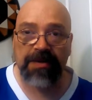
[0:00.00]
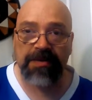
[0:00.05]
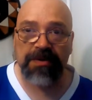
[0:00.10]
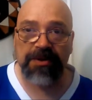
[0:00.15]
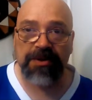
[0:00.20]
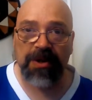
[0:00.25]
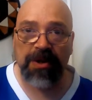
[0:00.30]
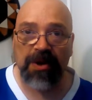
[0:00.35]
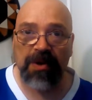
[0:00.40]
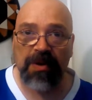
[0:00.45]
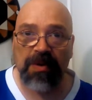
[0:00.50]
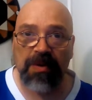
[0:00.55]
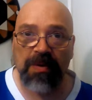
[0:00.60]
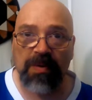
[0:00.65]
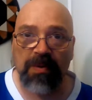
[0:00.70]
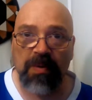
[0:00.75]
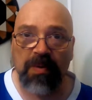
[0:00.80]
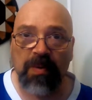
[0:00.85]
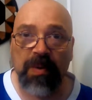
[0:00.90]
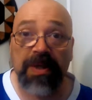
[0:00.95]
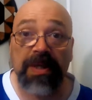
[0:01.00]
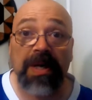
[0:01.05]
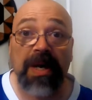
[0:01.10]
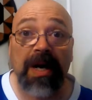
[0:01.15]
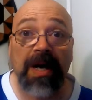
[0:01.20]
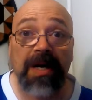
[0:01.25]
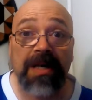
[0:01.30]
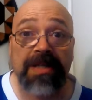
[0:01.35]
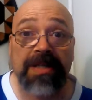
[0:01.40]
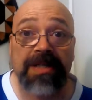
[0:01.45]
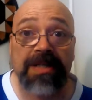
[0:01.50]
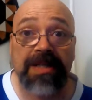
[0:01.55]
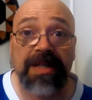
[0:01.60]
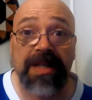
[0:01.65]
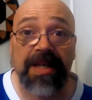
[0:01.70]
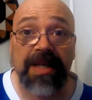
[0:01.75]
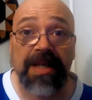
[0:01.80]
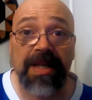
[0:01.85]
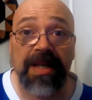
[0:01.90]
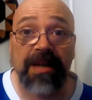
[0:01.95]
So what caused
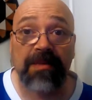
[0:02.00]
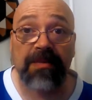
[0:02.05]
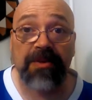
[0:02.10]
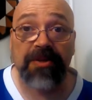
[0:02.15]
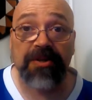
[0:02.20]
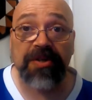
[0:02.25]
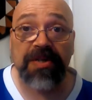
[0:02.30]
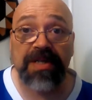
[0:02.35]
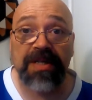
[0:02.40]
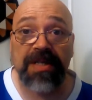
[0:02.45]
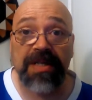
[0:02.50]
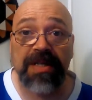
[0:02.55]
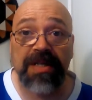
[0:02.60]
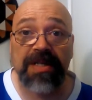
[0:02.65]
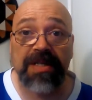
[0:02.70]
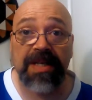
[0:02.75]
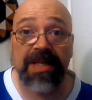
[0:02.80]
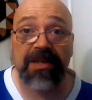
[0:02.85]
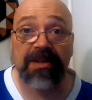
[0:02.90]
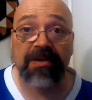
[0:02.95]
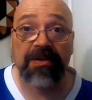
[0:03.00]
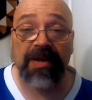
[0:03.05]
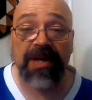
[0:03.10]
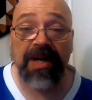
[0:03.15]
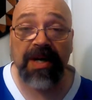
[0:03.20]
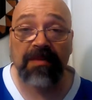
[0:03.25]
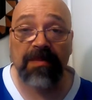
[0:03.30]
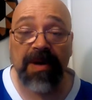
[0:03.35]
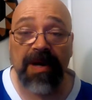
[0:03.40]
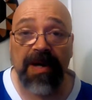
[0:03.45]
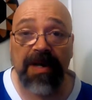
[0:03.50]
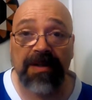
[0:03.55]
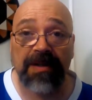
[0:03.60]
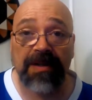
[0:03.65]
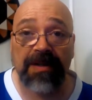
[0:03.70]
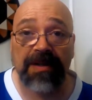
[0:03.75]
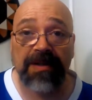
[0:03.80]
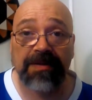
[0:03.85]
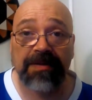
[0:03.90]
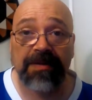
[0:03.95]
the emergency signal to come
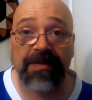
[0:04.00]
on?